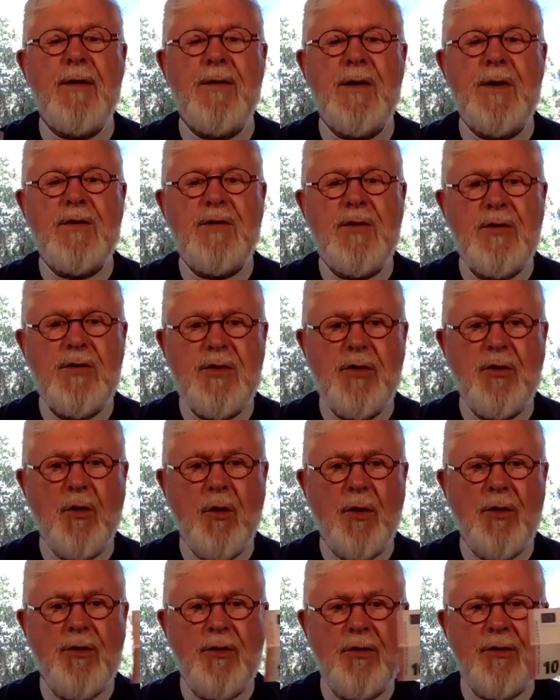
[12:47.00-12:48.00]
This is
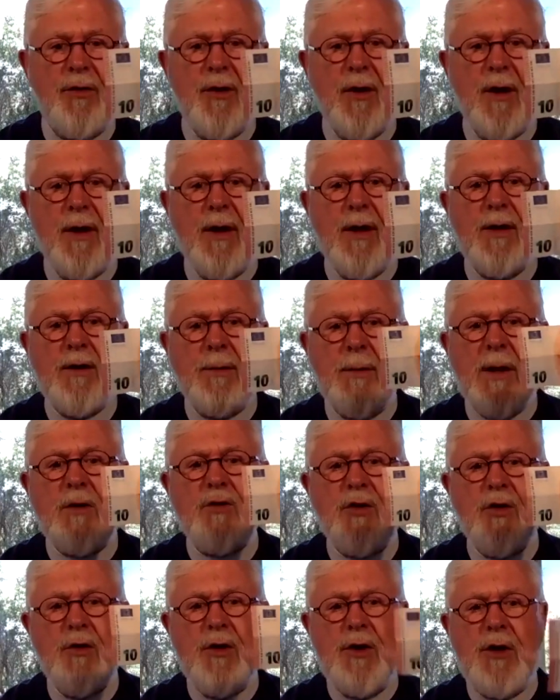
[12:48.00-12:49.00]
yours to make
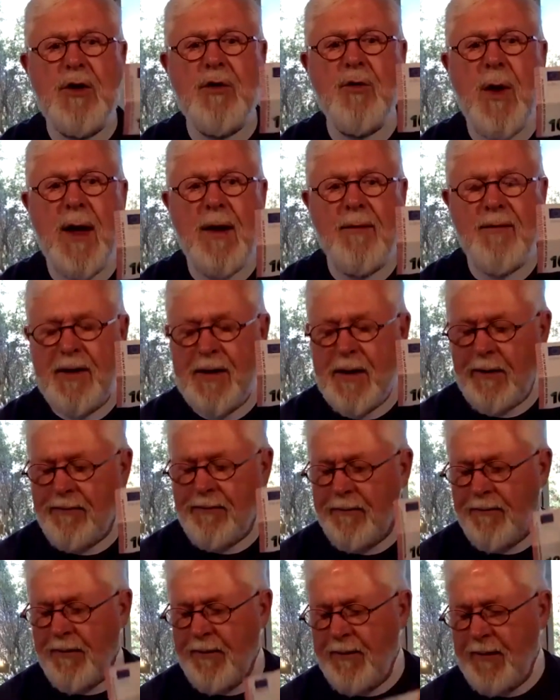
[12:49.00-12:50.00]
sure you have
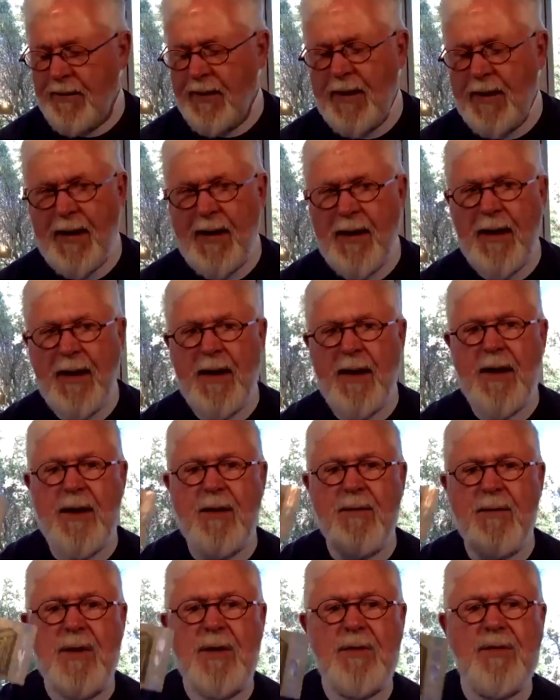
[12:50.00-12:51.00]
enough.
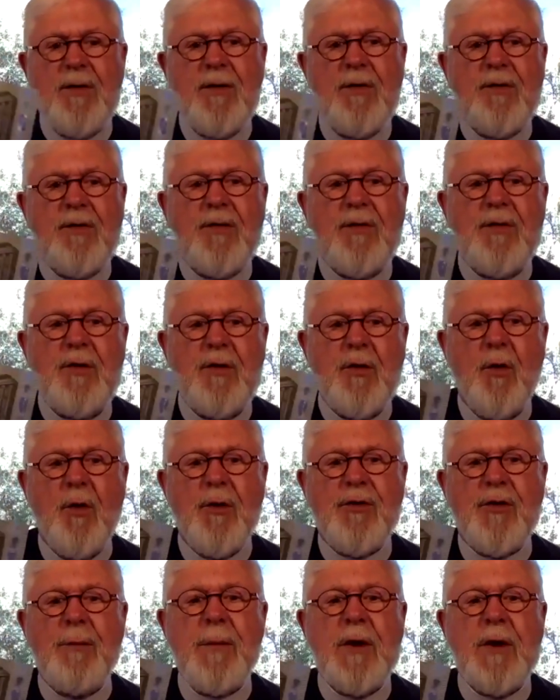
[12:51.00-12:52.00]
This is
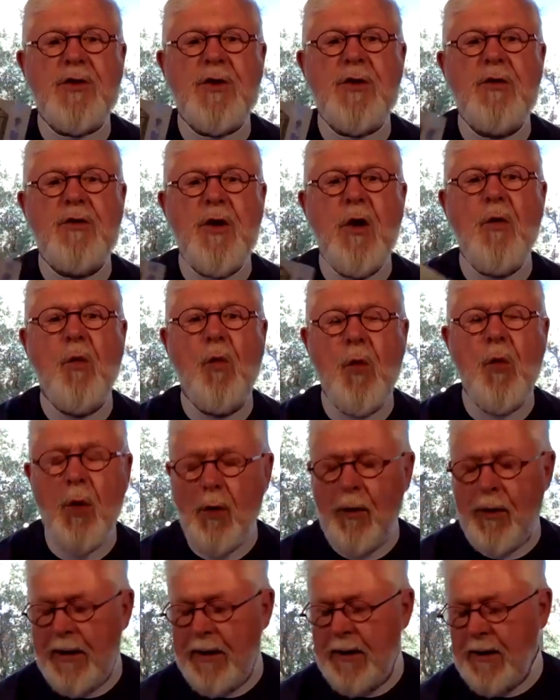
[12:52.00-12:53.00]
yours to make sure you don't
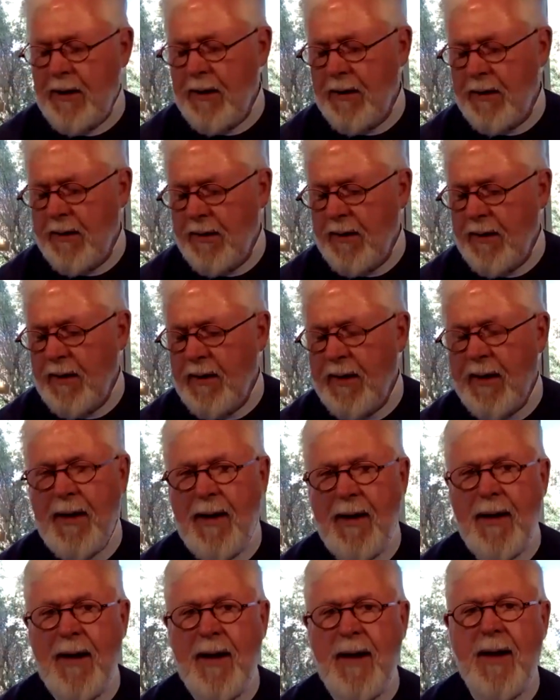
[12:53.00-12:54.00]
worry.
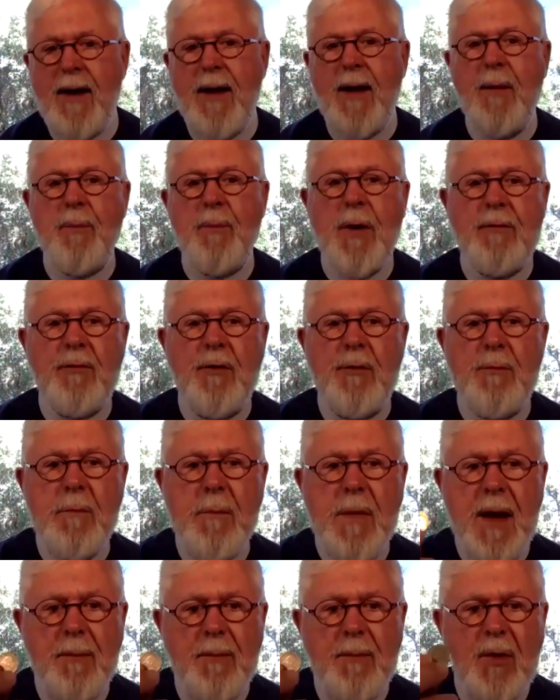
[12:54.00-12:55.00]
But
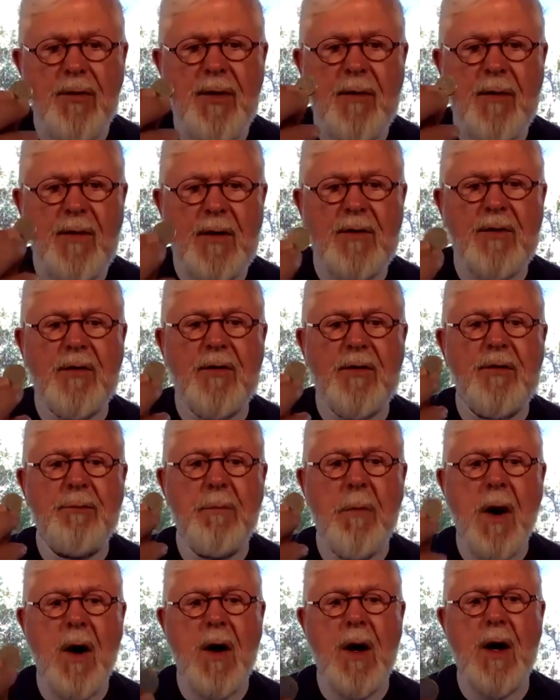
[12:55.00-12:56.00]
remember that this is
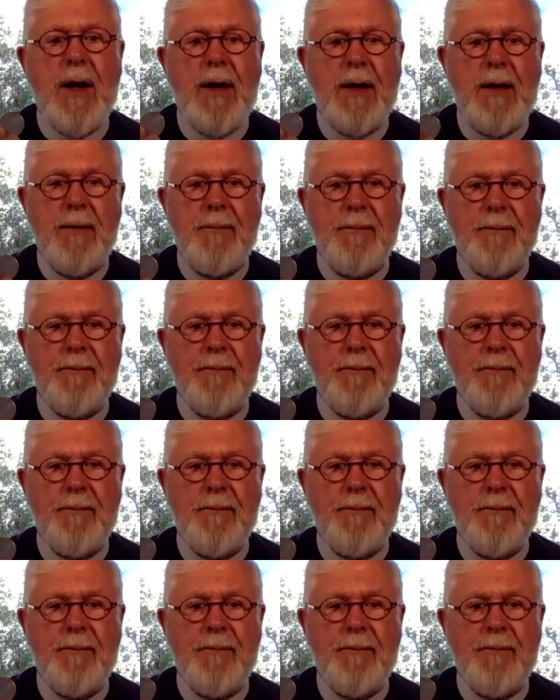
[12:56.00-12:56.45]
mine.